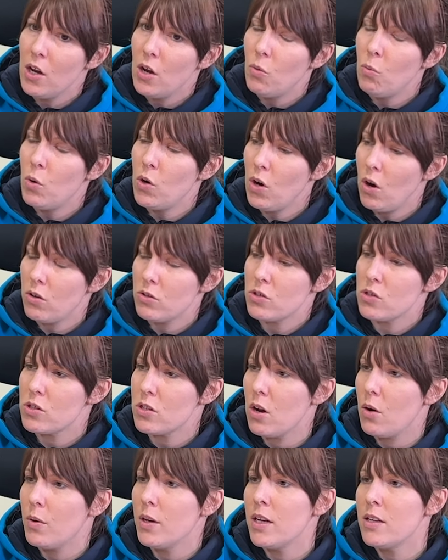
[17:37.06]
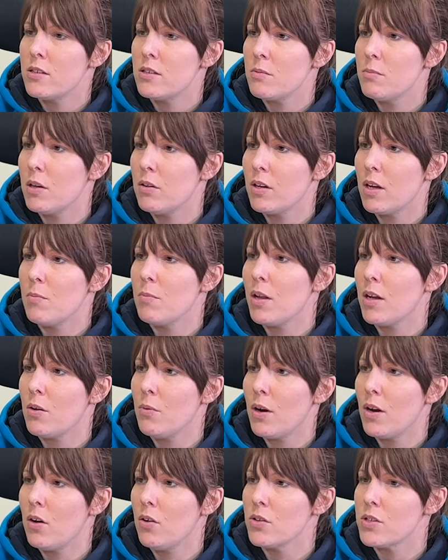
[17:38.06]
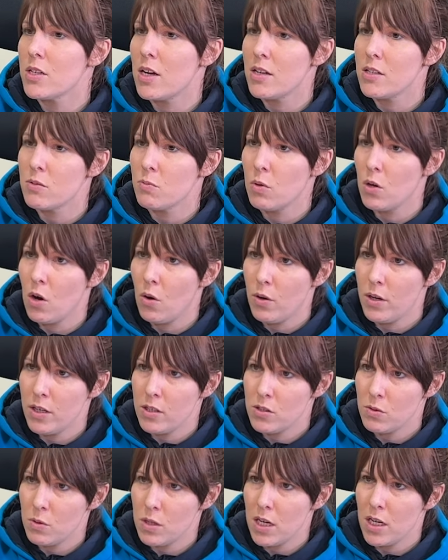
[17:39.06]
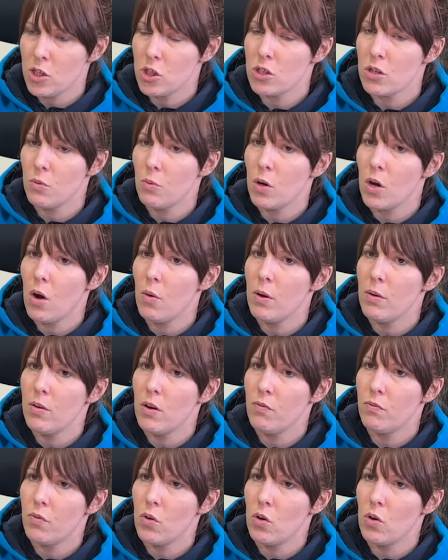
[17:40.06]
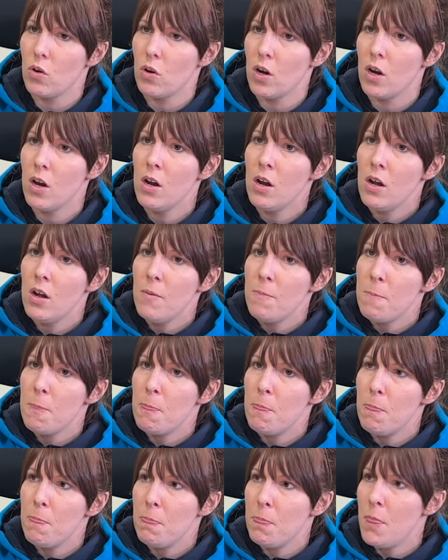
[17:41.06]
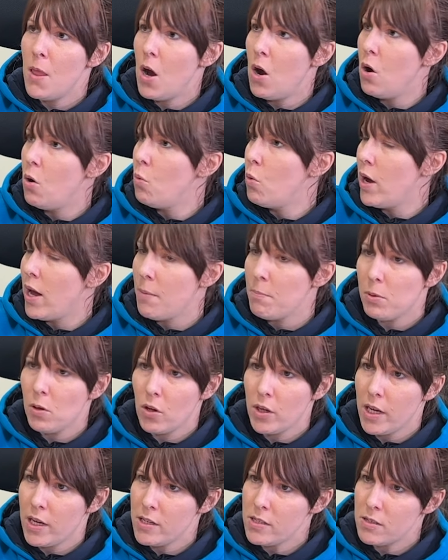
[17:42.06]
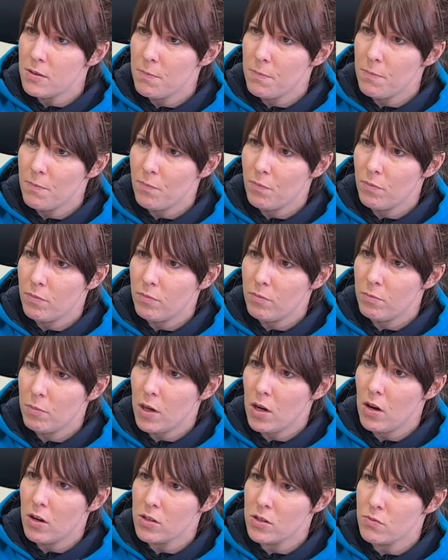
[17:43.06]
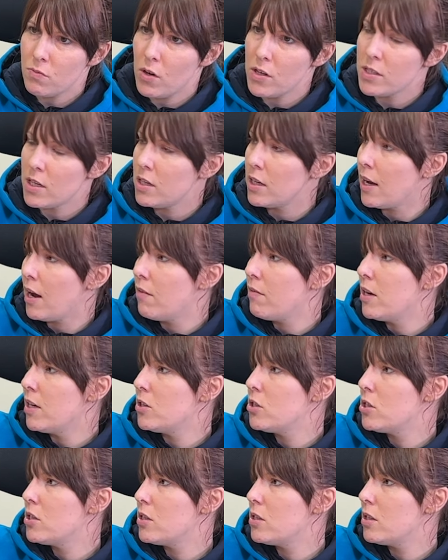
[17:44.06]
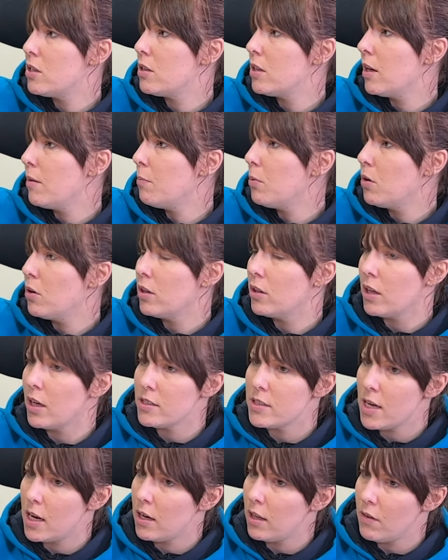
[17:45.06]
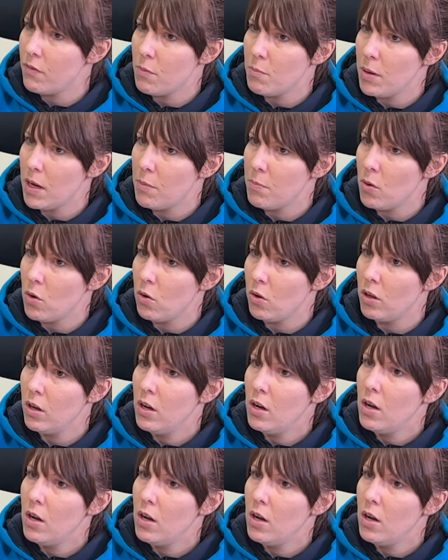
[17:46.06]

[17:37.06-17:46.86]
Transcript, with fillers: We're not just going into milking black and white Holsteins. We're going into a niche, so we're going for no employees because Rose had a garage. Mm -hmm. They mm-hmm. employed like 10, 11 people.